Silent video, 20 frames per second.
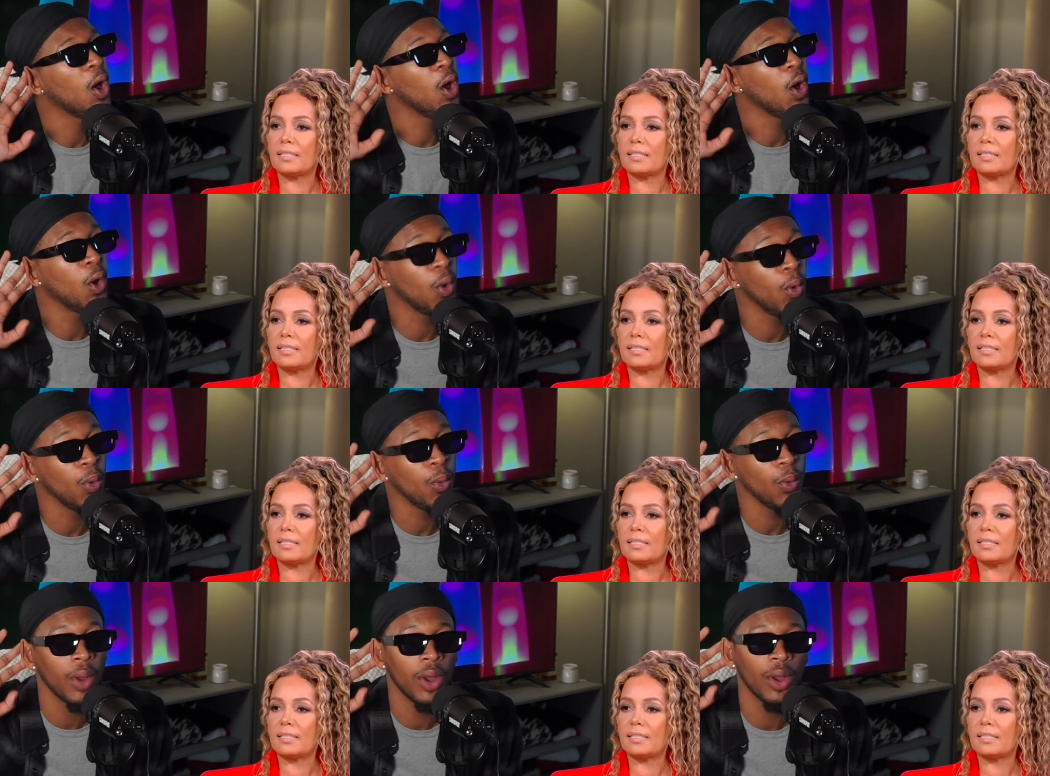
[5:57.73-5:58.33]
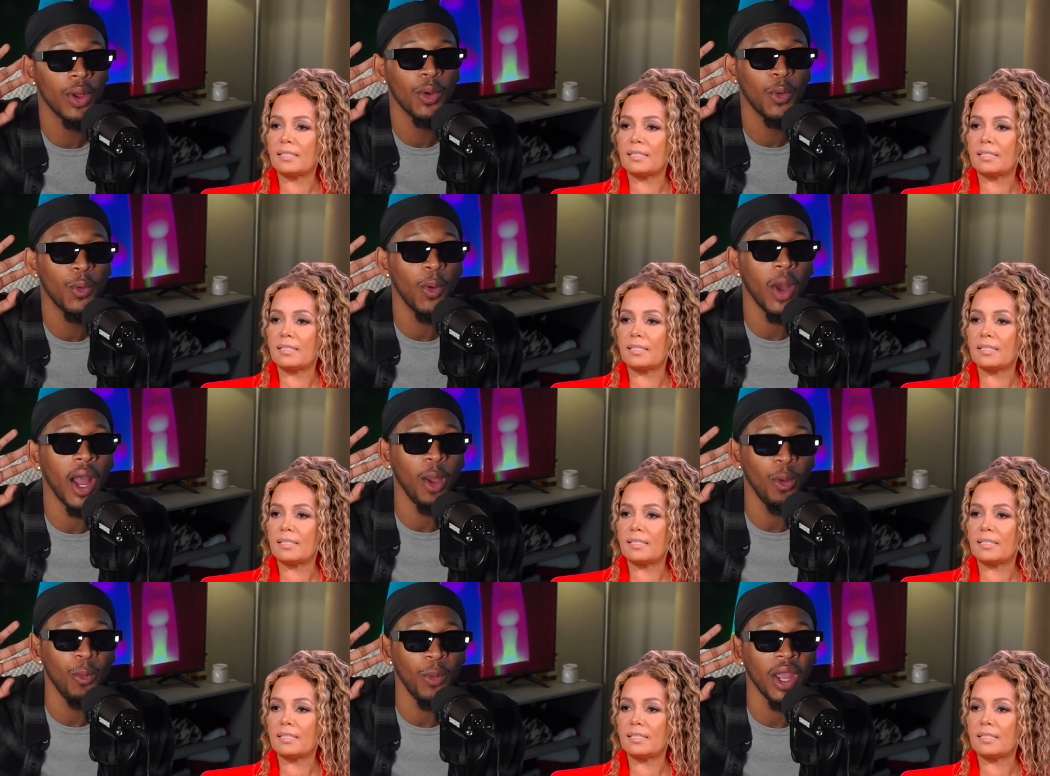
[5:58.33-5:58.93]
Speaker 1: Who?
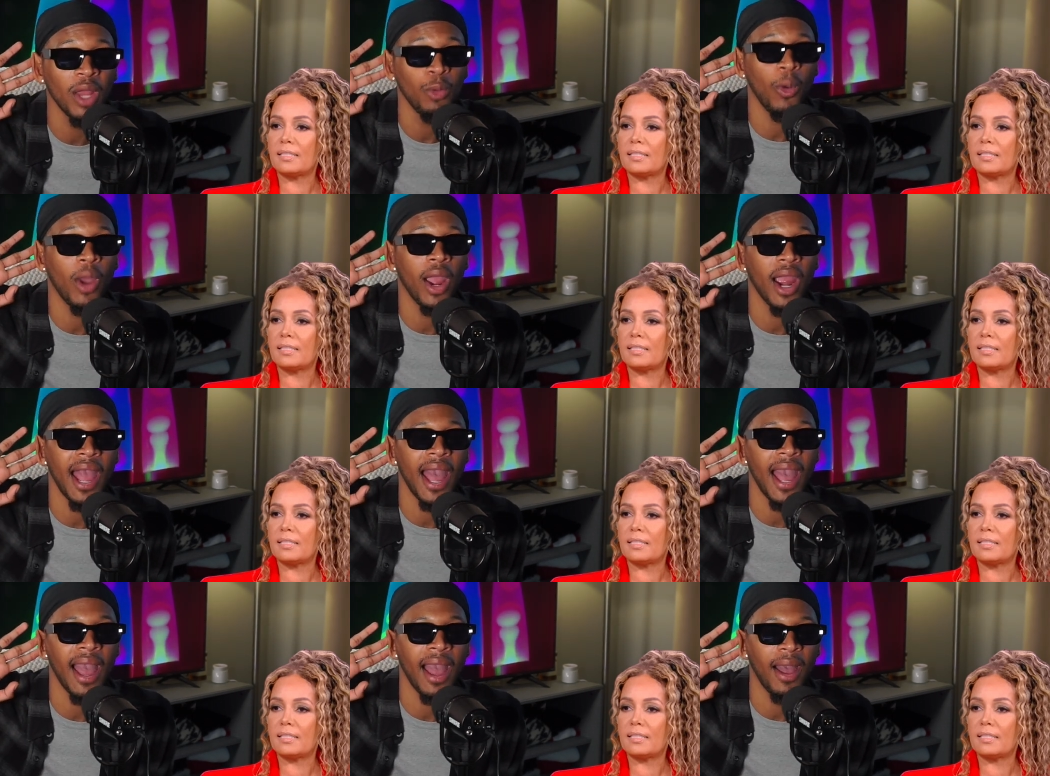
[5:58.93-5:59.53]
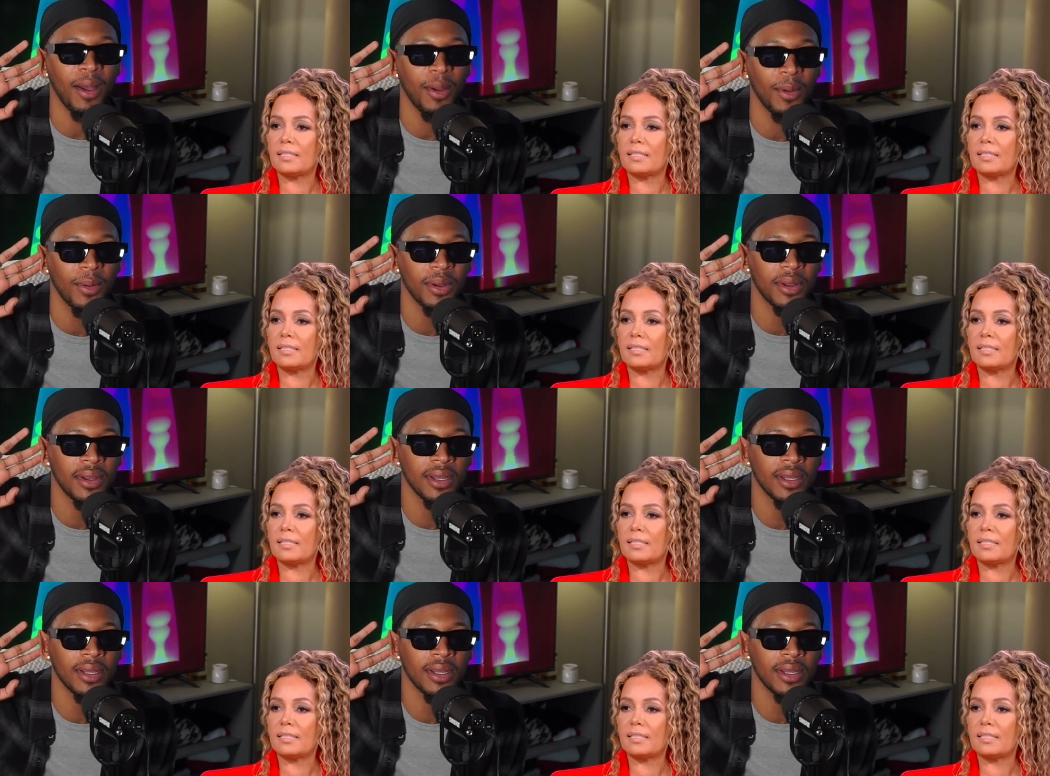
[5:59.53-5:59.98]
What? When? Where? How?